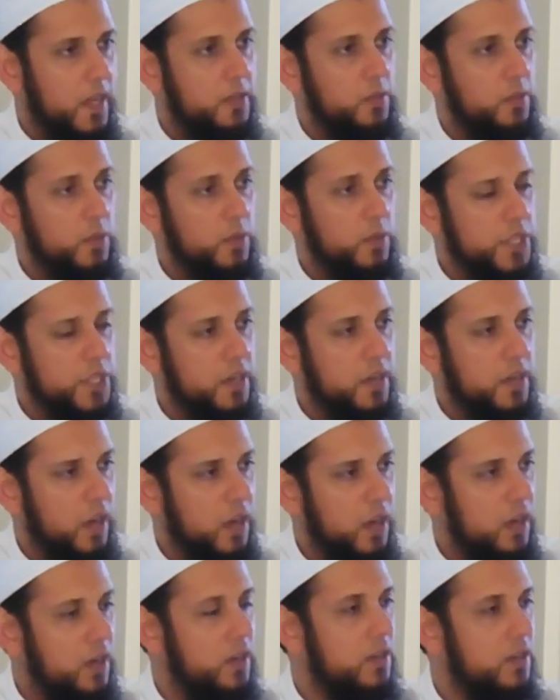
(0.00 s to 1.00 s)
And
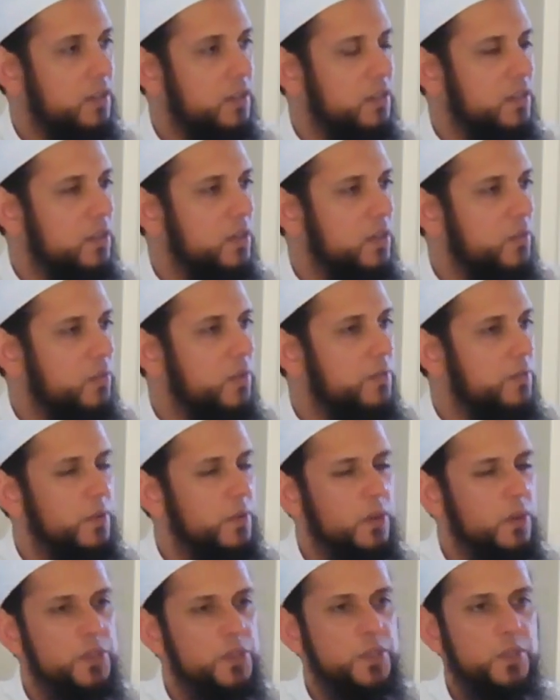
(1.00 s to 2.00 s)
ushara
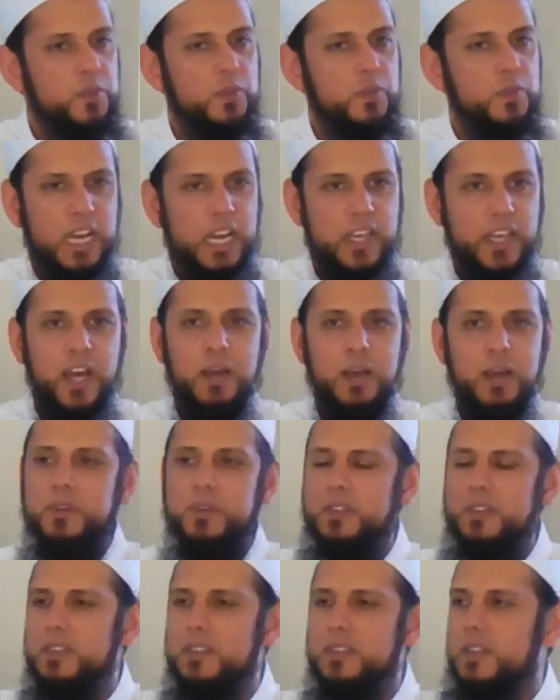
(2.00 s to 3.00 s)
refers to a
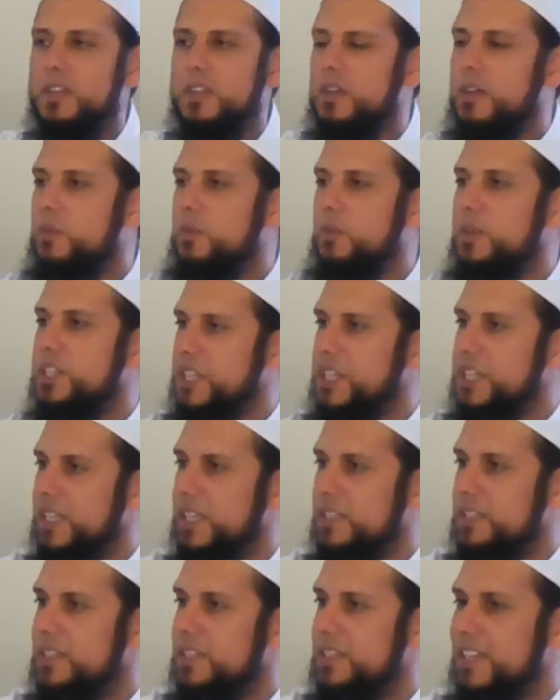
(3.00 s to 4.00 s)
camel which
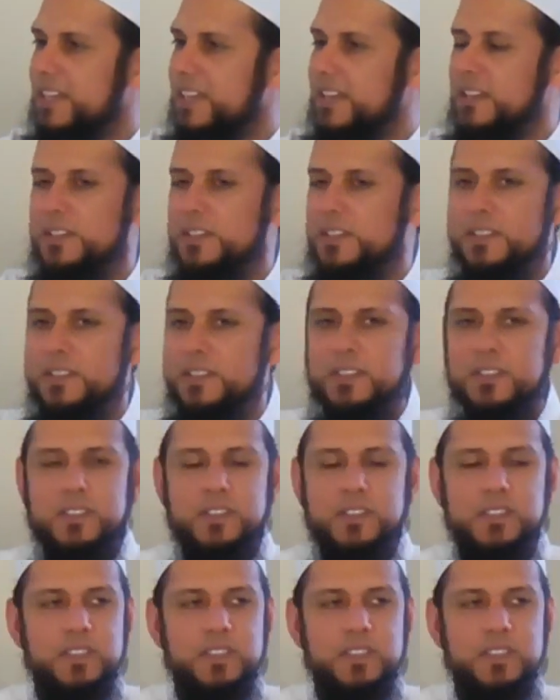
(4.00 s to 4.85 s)
is in its